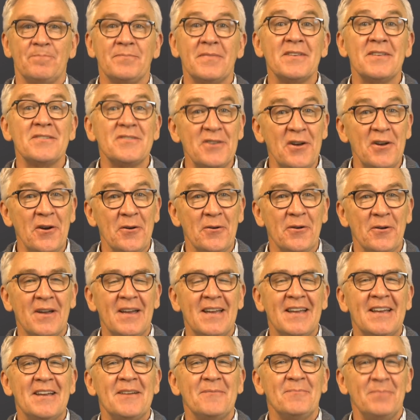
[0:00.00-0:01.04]
So,
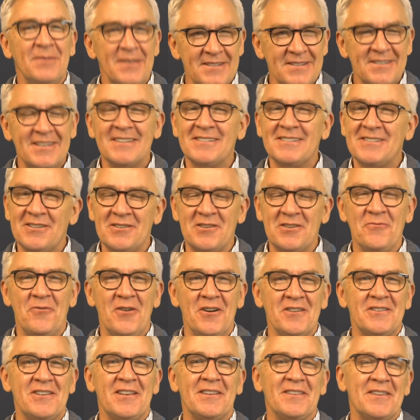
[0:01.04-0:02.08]
please continue
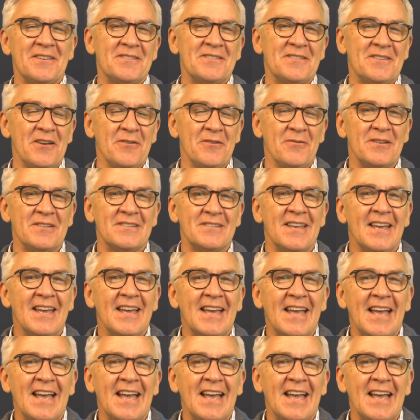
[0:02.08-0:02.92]
watching this series,